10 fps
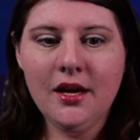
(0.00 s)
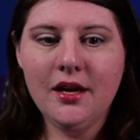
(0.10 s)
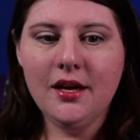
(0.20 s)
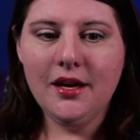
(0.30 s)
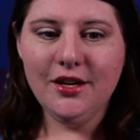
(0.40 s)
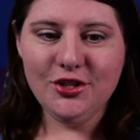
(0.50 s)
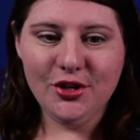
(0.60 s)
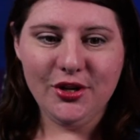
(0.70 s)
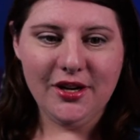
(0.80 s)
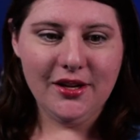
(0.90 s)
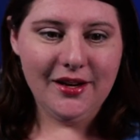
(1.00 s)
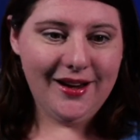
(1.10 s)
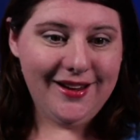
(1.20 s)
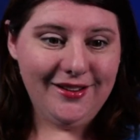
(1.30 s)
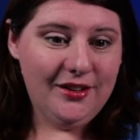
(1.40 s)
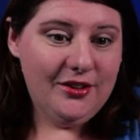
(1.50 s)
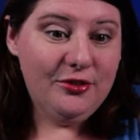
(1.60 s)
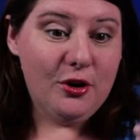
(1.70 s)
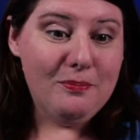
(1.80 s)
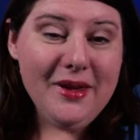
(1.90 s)
Eternity Isle,
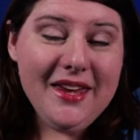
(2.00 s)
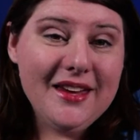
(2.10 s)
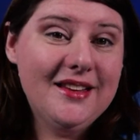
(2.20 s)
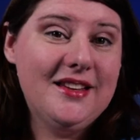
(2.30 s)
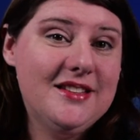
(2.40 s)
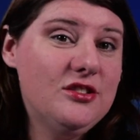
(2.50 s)
for me at least,